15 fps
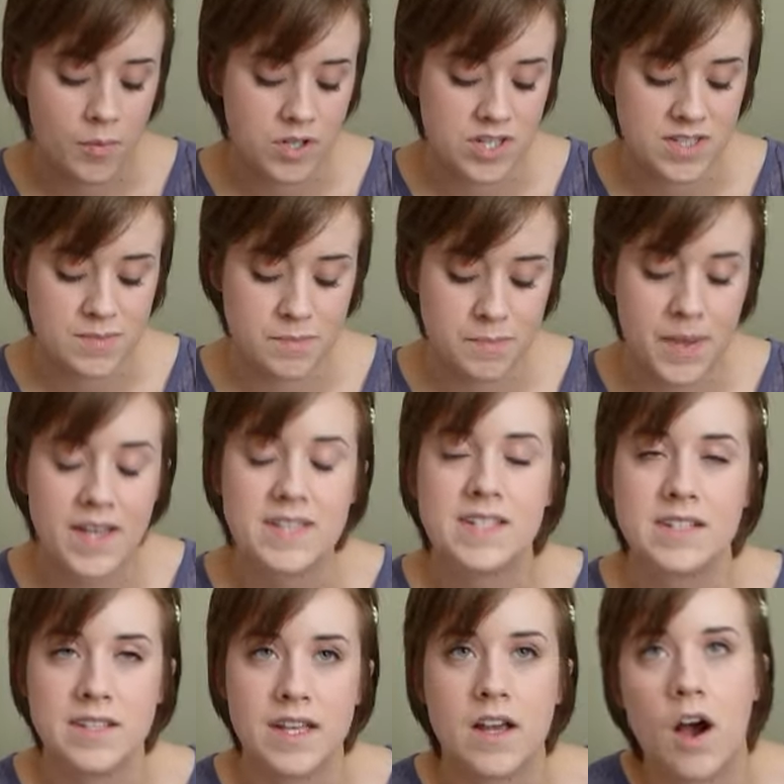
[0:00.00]
which is
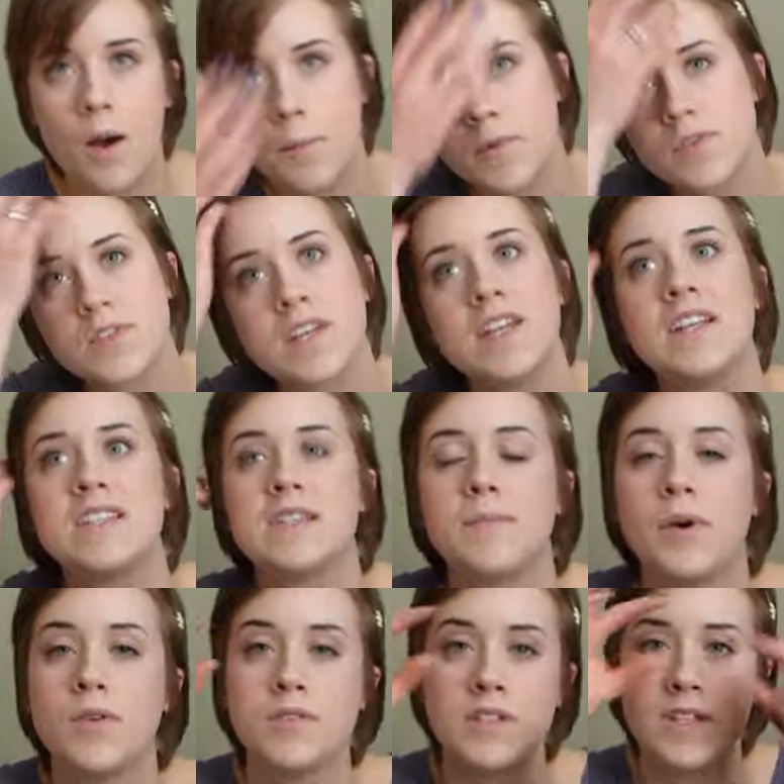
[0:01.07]
basically combo skin is
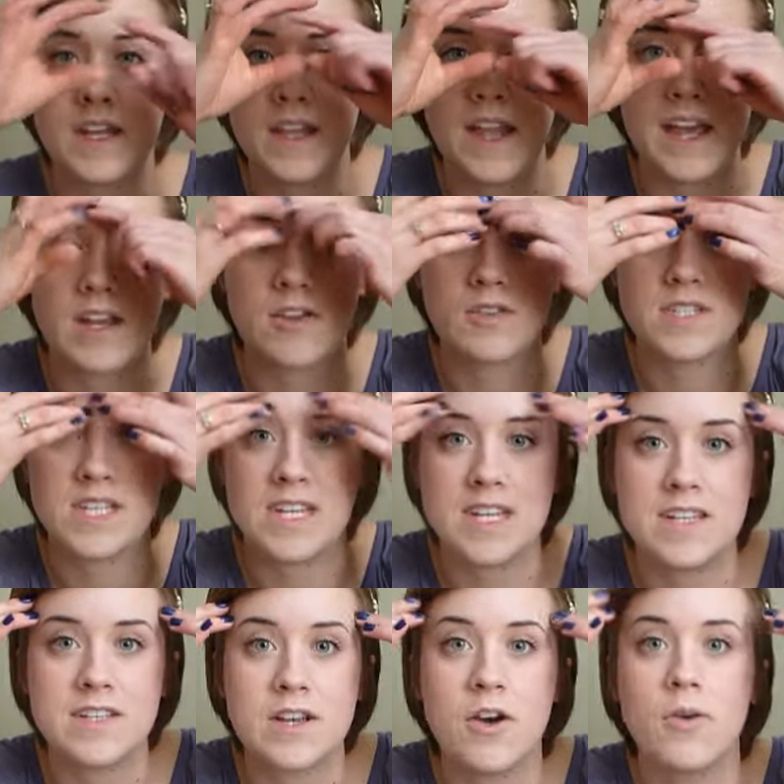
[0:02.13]
supposedly like your
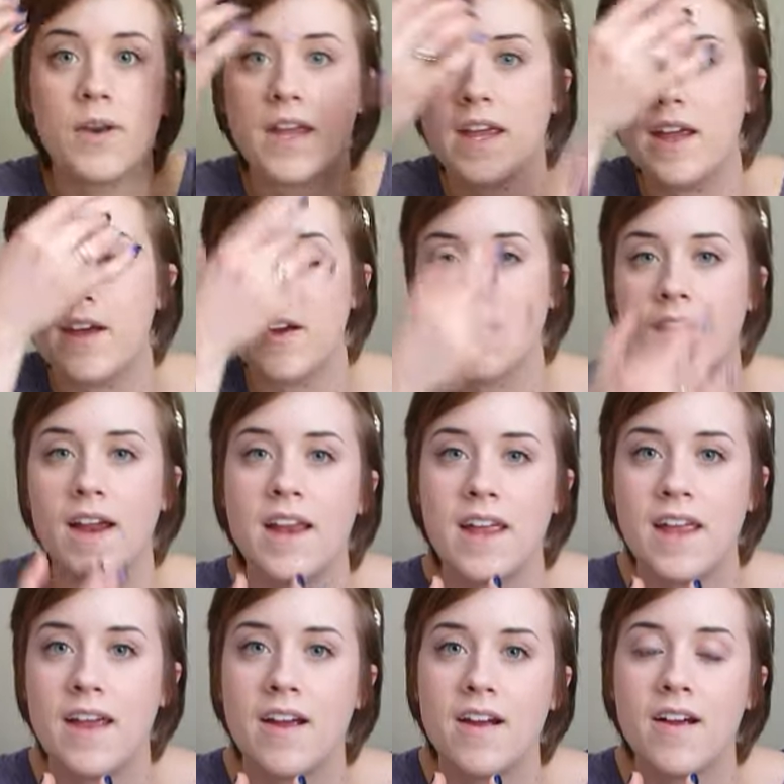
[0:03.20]
T-zone here and
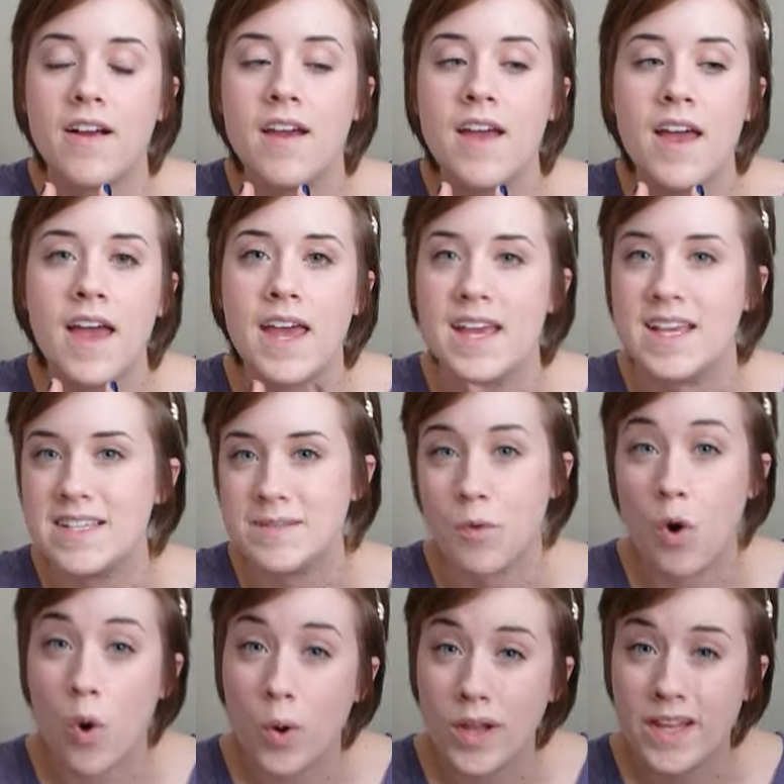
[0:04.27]
here is
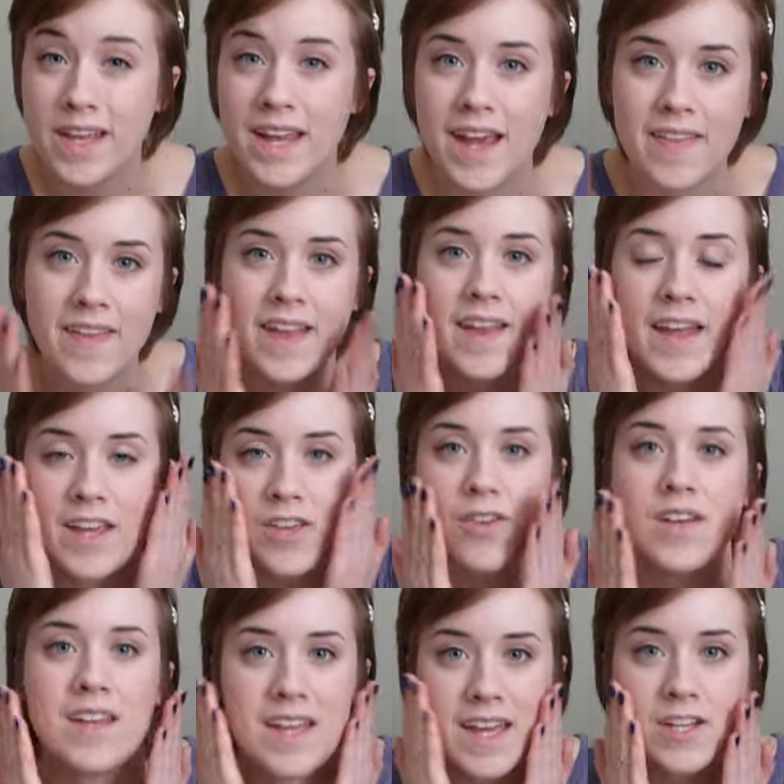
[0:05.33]
oily, and then like
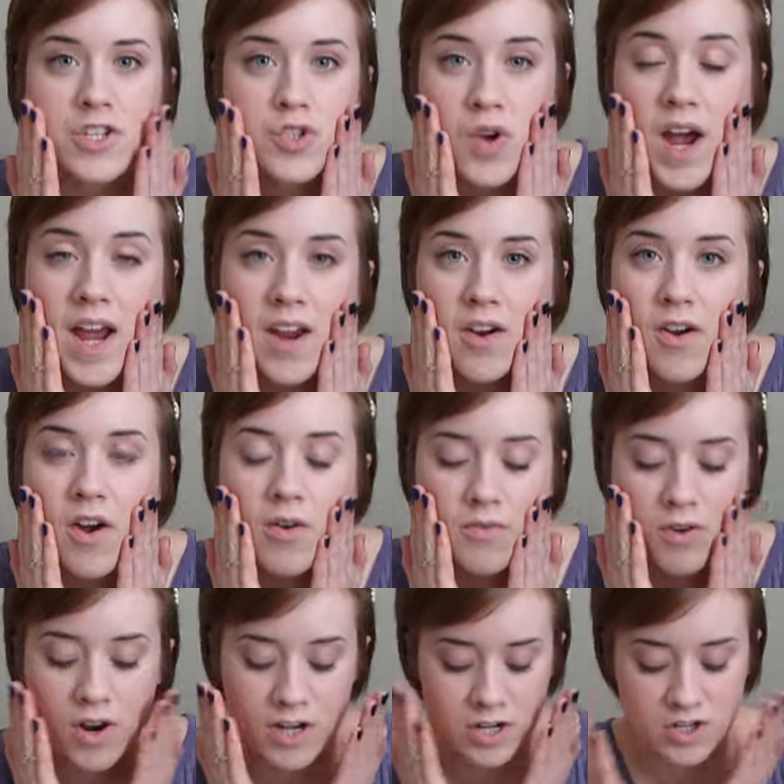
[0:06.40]
you can get drier
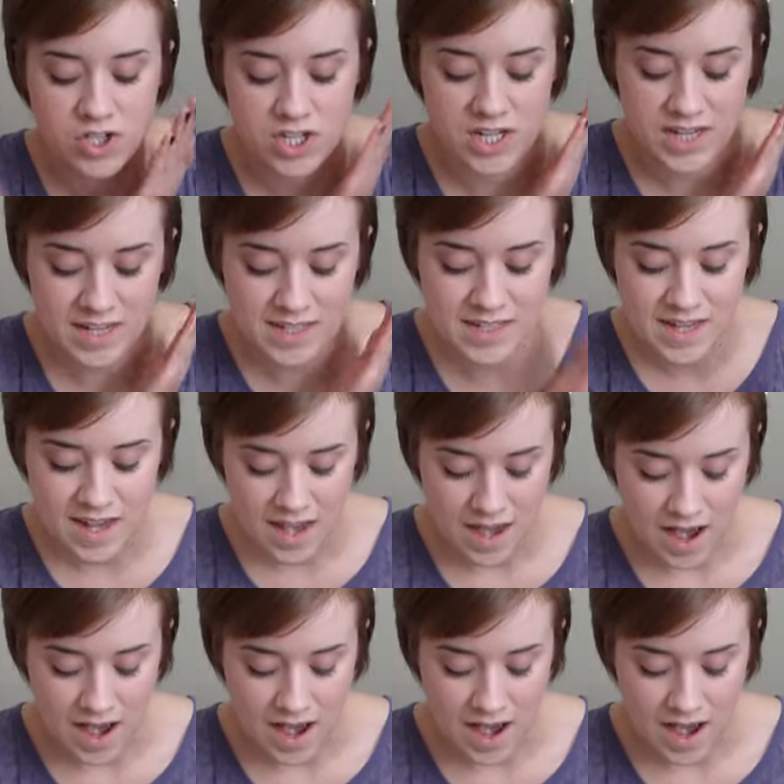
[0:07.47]
over on your cheeks.